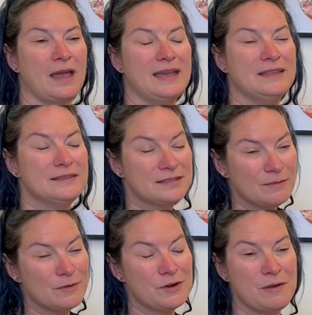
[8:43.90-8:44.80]
In the
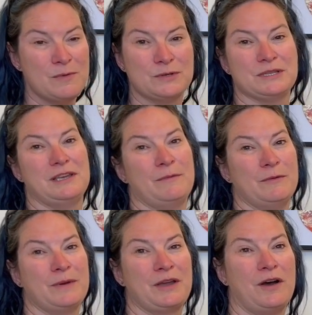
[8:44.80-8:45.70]
summer, I'm mostly up at
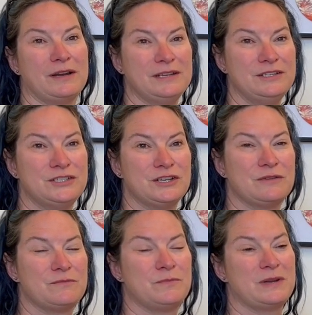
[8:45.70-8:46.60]
my cottage,
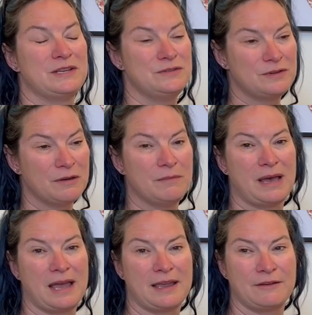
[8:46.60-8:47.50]
but I do come
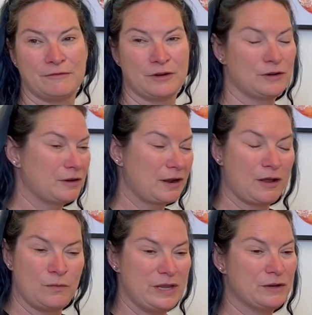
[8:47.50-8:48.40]
back for
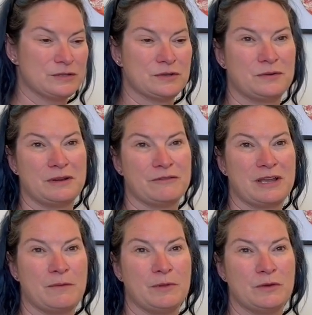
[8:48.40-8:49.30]
a week or so every
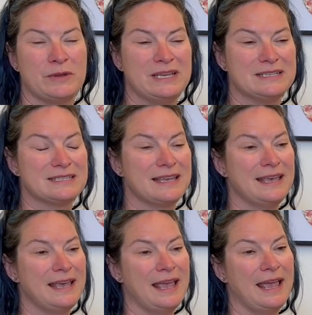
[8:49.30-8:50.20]
couple of weeks.
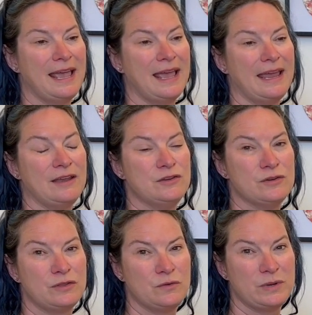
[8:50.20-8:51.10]
And
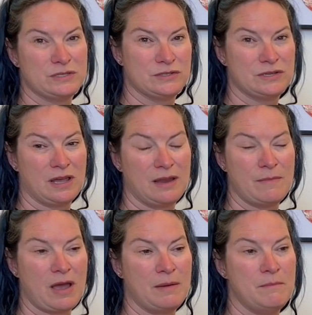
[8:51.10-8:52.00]
during the winter time,
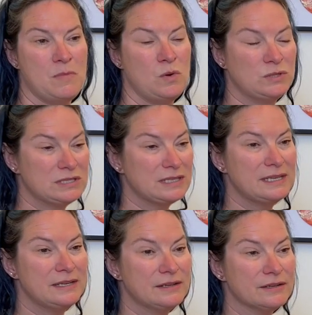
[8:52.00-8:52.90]
I'm mostly
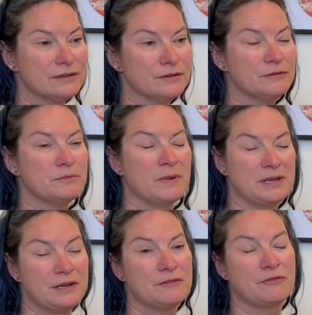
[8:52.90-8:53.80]
here
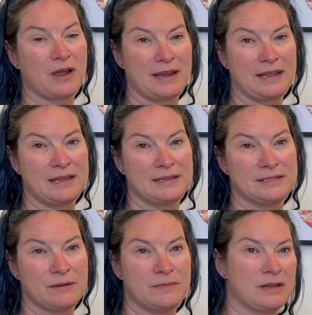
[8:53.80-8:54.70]
Monday to Friday.
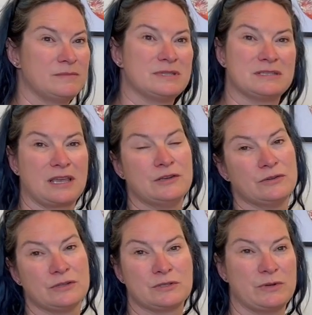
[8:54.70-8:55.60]
Sometimes the
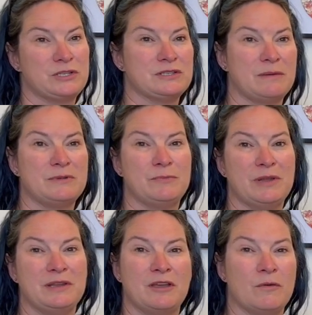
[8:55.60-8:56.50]
schedule switches up
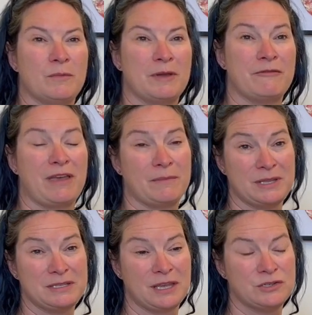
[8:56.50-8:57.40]
depending on what my
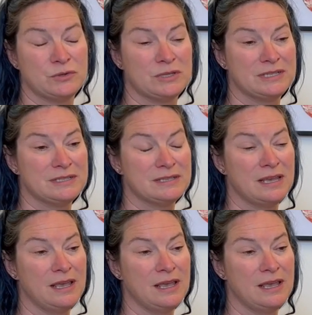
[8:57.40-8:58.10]
family schedule is,